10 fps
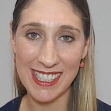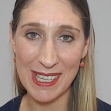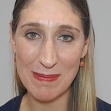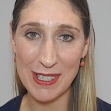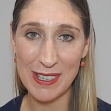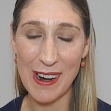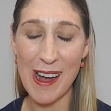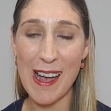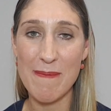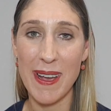
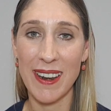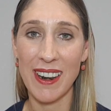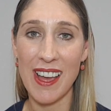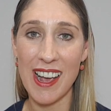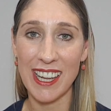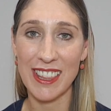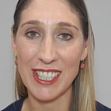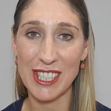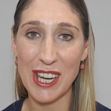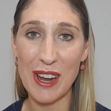subscribe and like the
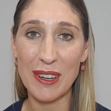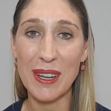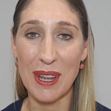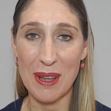show,